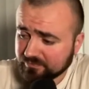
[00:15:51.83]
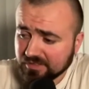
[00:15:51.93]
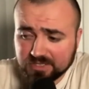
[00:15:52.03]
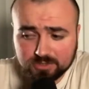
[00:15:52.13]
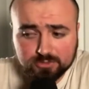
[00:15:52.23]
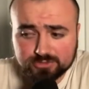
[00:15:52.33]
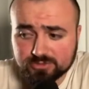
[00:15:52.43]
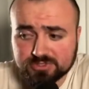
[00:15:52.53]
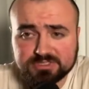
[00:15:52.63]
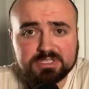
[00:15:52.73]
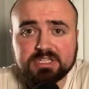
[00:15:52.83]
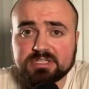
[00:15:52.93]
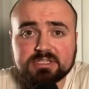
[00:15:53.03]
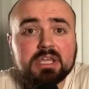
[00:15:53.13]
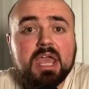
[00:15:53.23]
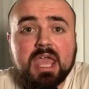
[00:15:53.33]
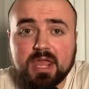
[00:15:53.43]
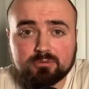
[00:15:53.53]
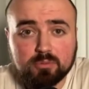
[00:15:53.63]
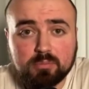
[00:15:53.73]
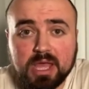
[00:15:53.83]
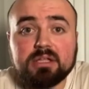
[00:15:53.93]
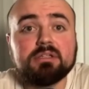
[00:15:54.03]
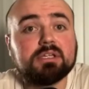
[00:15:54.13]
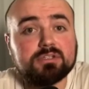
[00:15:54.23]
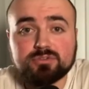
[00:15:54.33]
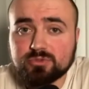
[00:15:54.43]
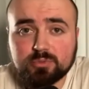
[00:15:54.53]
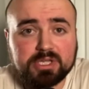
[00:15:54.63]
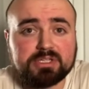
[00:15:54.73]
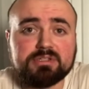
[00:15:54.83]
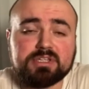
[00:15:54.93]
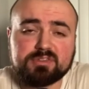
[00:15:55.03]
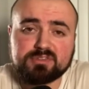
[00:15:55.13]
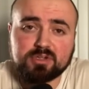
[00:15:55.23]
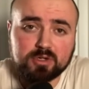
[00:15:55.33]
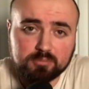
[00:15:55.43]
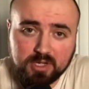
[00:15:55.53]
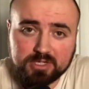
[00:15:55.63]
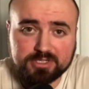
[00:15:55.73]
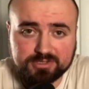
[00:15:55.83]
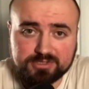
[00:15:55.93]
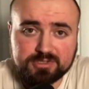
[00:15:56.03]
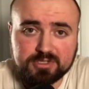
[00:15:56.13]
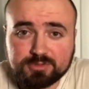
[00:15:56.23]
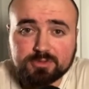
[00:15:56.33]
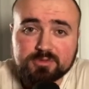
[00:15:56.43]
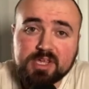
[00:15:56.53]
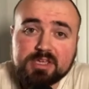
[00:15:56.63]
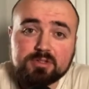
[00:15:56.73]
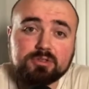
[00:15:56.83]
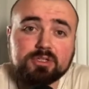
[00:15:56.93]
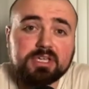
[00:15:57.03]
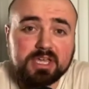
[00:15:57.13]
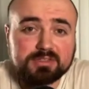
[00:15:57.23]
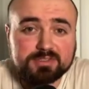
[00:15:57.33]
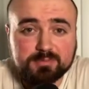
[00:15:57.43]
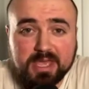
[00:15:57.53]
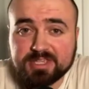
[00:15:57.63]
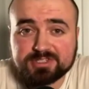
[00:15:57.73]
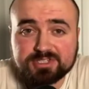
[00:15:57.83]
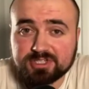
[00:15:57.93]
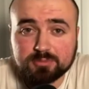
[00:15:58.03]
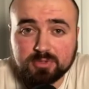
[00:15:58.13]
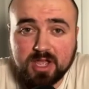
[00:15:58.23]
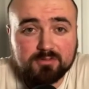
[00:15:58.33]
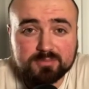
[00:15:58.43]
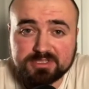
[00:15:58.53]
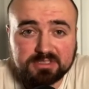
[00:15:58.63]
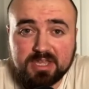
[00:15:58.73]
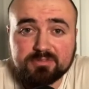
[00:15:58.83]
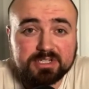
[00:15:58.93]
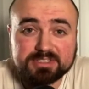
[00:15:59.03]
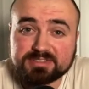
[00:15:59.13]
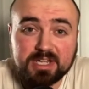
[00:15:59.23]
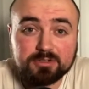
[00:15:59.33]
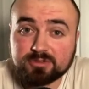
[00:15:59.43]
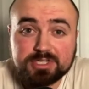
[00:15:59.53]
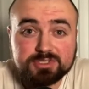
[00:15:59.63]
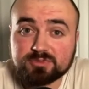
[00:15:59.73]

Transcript: and those who sin and rebel and do wickedness are punished. So take a look at this passage here in Proverbs 11. It's not Christ's